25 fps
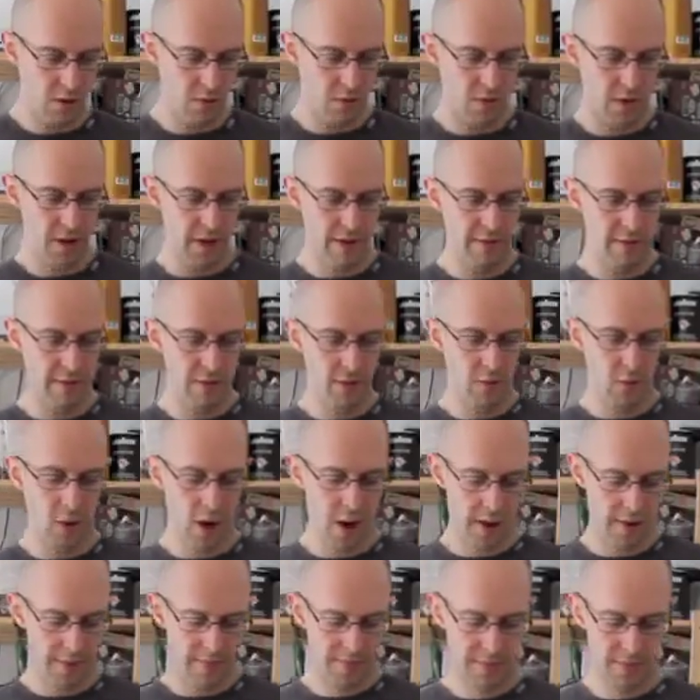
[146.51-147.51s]
Whatever you
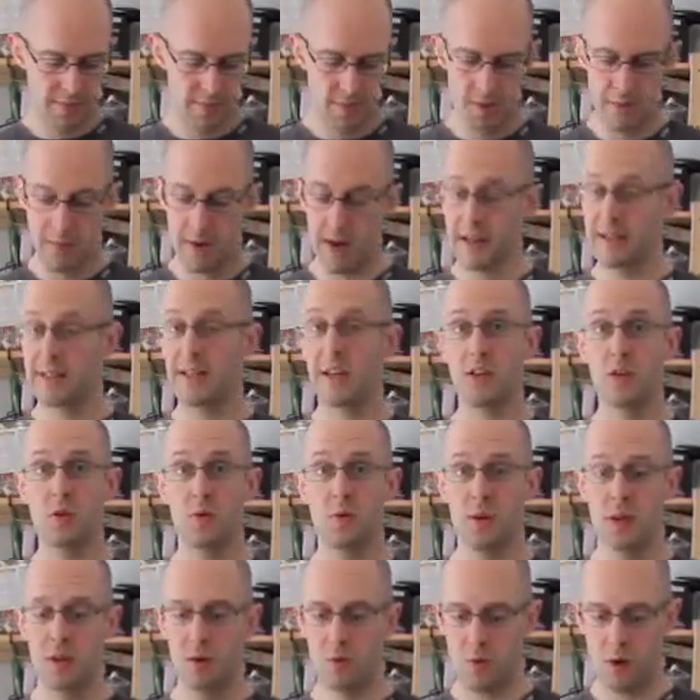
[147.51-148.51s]
want. Depends how
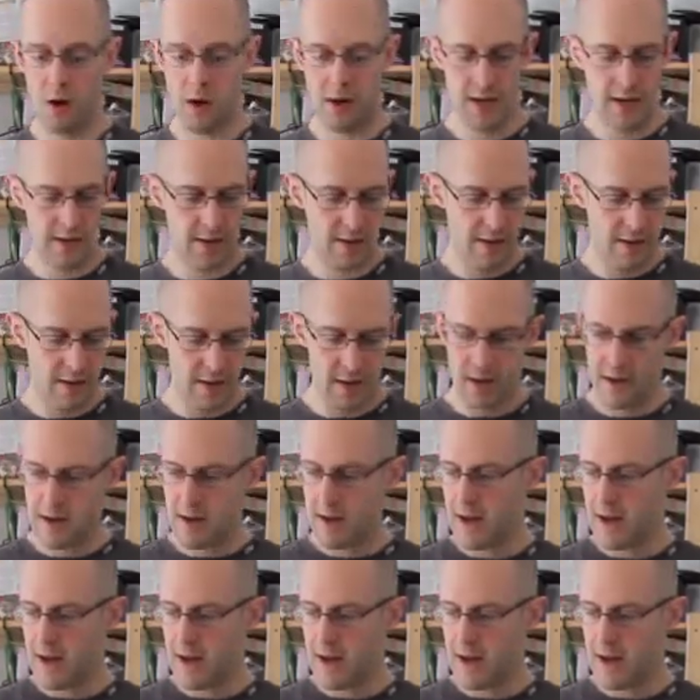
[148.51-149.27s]
sweet you want it.